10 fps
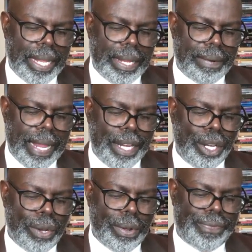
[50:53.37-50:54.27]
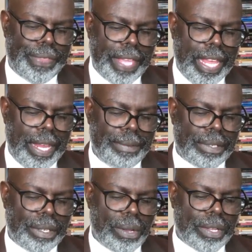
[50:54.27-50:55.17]
All right? No
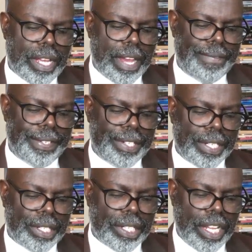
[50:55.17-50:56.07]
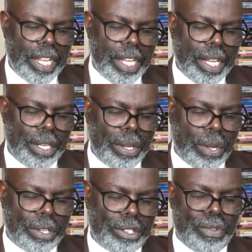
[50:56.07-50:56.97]
thieves, no covetous,
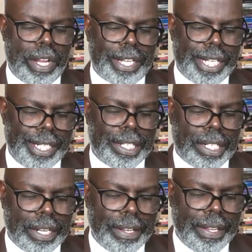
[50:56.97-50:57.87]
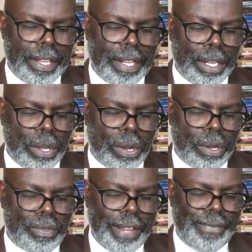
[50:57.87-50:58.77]
no drunkards,
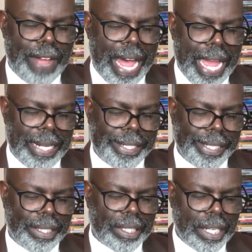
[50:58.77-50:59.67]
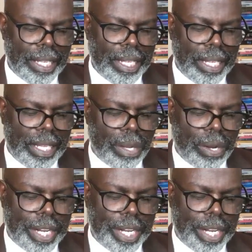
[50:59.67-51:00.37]
no revilers, no